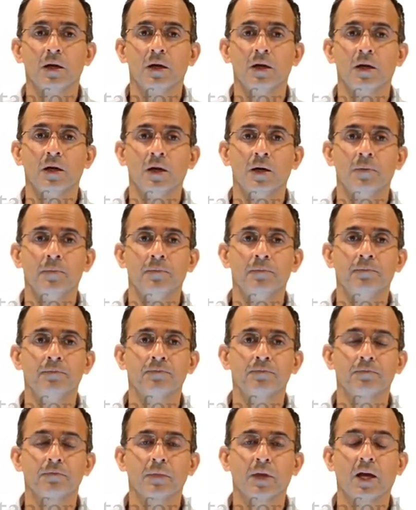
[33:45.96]
Um,
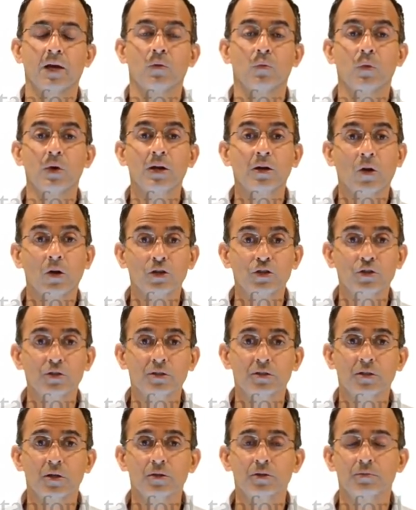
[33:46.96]
And we're not
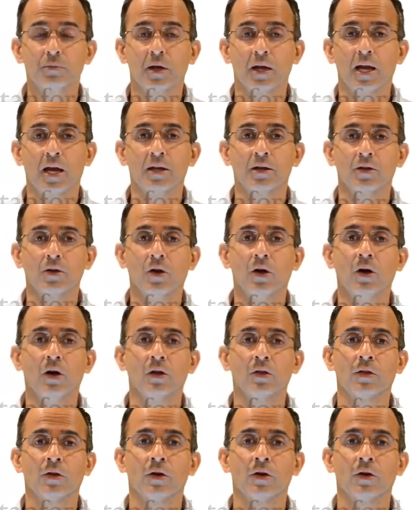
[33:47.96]
choosing those by hand at all.